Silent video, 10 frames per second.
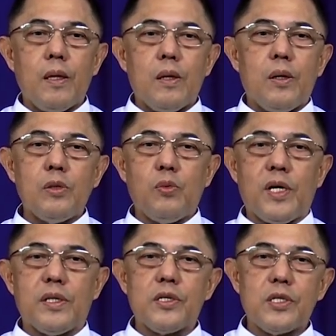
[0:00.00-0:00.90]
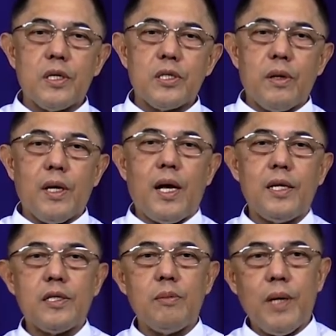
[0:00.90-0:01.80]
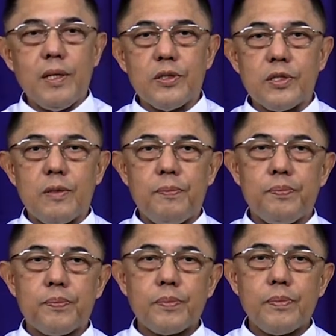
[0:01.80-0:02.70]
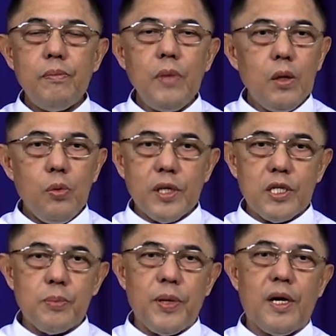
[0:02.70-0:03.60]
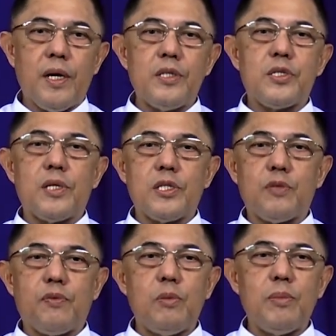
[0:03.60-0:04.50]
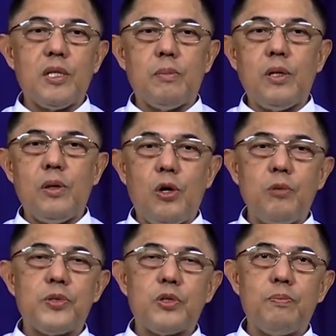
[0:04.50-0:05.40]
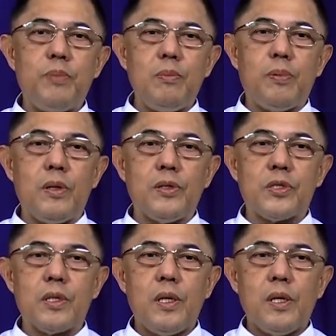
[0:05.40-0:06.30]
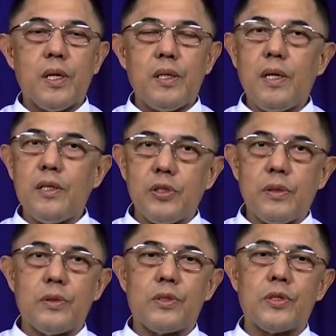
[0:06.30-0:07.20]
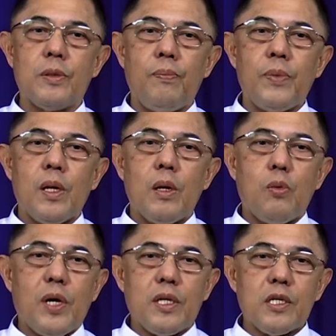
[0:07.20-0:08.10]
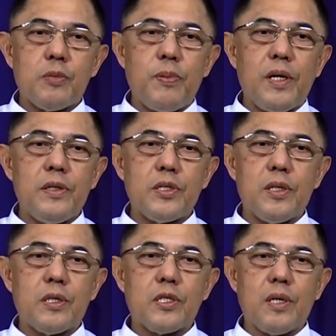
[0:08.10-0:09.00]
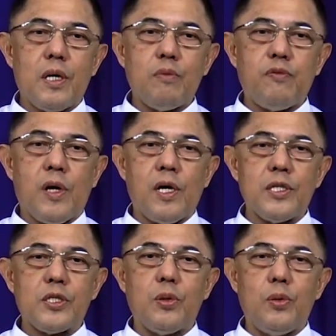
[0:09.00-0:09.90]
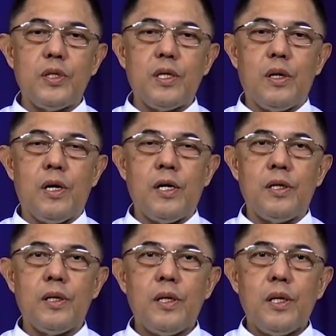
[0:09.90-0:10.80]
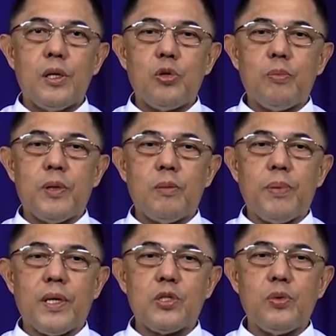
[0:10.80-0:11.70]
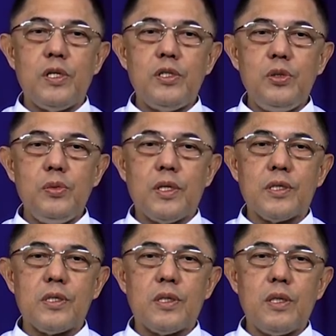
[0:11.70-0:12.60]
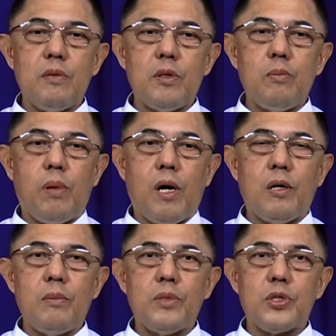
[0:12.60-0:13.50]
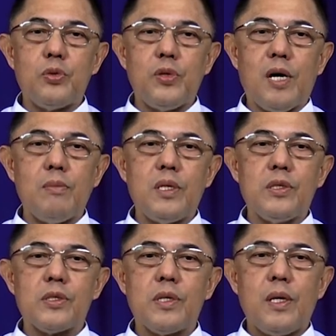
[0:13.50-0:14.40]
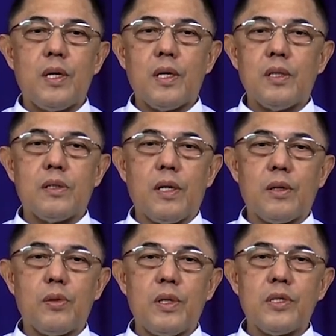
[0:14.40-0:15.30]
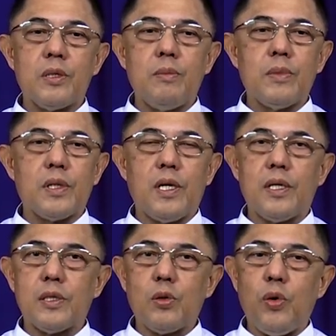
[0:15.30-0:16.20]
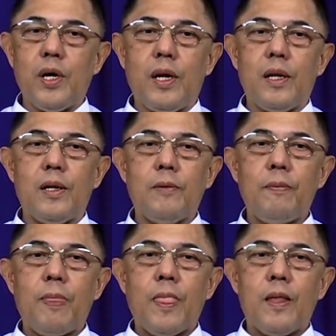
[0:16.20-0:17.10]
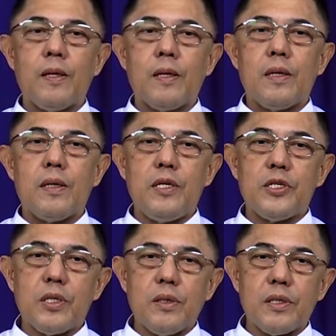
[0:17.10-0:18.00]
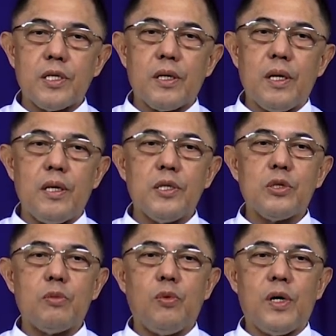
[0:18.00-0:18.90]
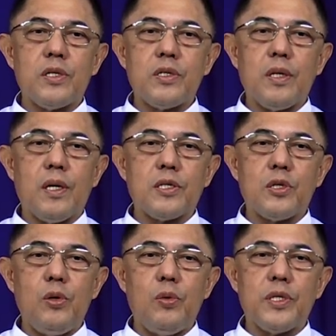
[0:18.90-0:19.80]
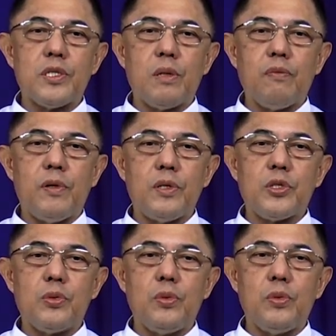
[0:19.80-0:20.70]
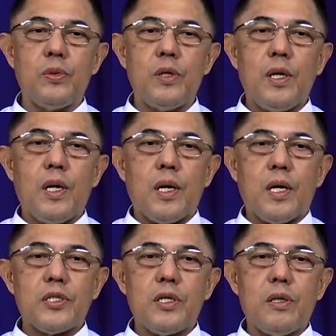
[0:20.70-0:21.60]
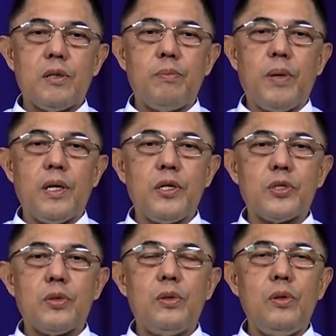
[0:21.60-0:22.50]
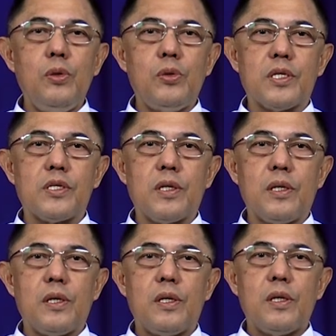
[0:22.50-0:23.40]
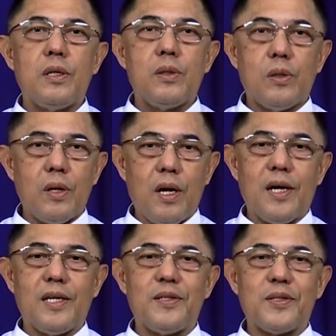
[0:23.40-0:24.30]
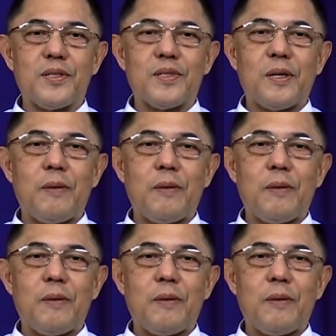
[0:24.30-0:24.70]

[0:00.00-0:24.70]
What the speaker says: On what is this reality based? What is behind such formidable hopes of peoples and nations? What explains this steadfast holding on to perpetual newness that even bombs, tsunamis, and terrorism cannot quell? Isn't this a case of what C.S. Lewis refers to as either based on lunacy or lies?